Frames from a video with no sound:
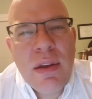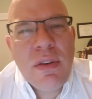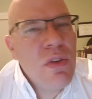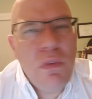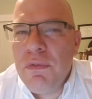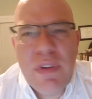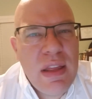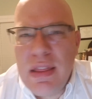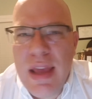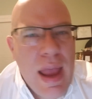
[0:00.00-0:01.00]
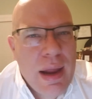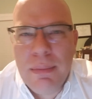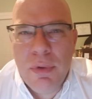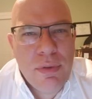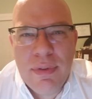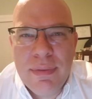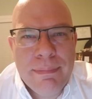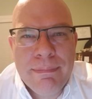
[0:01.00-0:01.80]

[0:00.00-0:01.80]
Don't feed the animals.